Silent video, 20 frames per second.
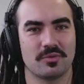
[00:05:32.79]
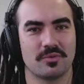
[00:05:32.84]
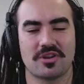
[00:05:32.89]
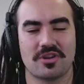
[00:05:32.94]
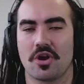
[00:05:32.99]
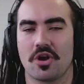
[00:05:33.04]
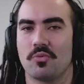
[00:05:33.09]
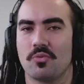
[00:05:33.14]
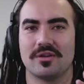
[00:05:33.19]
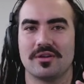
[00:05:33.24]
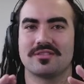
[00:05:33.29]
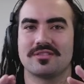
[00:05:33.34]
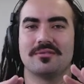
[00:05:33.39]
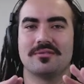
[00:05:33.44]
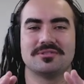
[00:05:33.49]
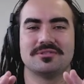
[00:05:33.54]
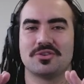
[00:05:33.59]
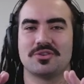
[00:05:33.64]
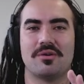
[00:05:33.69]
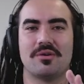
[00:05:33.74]
We don't want
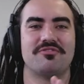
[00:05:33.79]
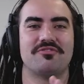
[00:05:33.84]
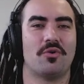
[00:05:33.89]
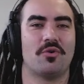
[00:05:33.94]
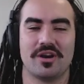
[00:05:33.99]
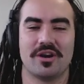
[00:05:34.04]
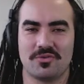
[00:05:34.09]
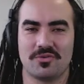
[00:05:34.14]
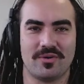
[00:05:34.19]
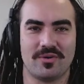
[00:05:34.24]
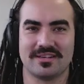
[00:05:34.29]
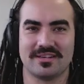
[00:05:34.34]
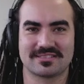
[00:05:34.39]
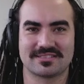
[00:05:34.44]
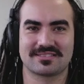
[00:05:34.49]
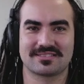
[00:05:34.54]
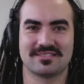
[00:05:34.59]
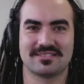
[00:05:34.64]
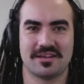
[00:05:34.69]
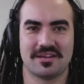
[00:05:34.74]
them to avoid
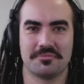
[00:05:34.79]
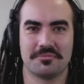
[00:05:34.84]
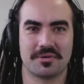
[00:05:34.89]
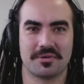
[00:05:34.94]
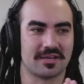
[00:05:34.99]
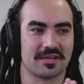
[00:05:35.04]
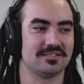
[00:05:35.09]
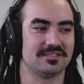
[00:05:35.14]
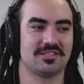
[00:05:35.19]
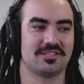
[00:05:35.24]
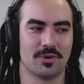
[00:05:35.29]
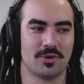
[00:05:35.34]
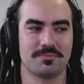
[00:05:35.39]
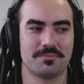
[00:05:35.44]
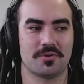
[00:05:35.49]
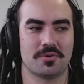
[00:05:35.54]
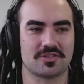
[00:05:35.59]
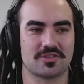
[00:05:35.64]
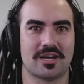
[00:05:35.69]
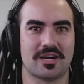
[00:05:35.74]
risks because doing
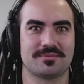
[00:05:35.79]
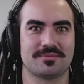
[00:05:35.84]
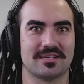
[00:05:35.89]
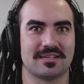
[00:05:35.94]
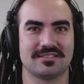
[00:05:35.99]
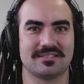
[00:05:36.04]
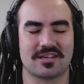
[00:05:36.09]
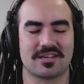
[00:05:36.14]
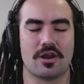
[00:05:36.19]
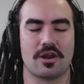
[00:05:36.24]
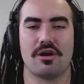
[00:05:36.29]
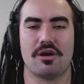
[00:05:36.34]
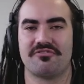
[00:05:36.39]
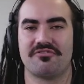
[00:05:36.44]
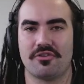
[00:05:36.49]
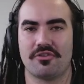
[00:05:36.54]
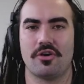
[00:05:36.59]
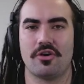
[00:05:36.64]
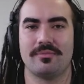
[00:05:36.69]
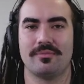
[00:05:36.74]
push-ups is going to
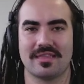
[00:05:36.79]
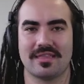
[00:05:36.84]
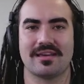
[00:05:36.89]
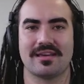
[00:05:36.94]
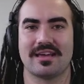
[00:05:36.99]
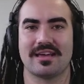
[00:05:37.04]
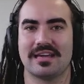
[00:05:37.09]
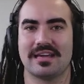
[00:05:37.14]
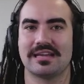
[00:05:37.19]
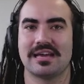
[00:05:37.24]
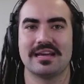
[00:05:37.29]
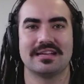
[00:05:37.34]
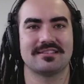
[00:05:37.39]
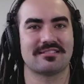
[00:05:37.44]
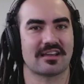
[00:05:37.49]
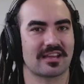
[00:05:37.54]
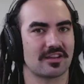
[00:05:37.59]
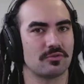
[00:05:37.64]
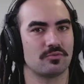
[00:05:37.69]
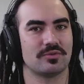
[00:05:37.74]
affirm in their head
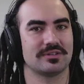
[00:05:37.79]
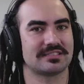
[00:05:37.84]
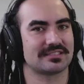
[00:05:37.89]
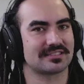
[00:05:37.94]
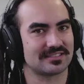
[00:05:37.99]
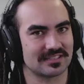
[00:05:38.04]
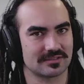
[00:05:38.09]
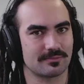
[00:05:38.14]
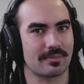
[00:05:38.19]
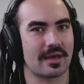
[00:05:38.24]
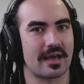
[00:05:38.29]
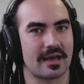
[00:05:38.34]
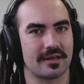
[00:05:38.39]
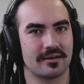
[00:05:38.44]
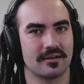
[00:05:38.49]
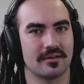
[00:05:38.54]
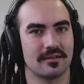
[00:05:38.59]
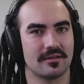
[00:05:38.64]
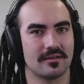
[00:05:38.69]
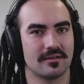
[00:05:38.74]
taking risks is bad.